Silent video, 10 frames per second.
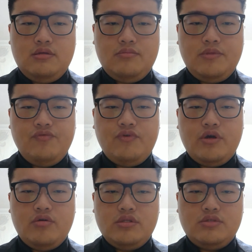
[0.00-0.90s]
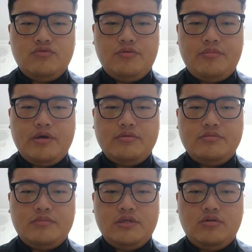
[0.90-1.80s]
Meanwhile, it
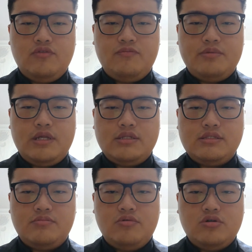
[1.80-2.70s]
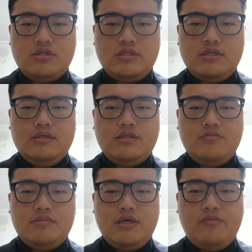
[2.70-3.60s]
reminds me of blind spot.
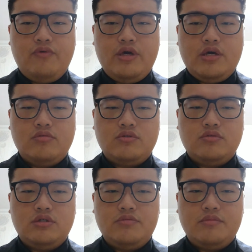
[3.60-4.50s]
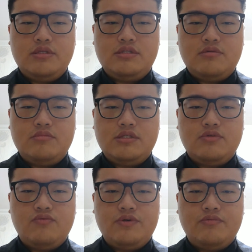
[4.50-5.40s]
Sometimes we have to admit
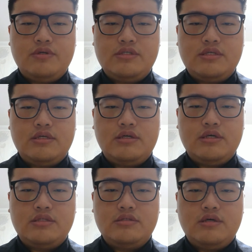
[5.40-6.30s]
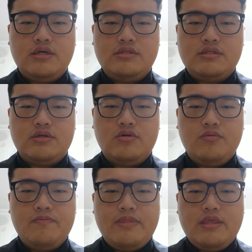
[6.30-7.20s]
something when we think it's ethical,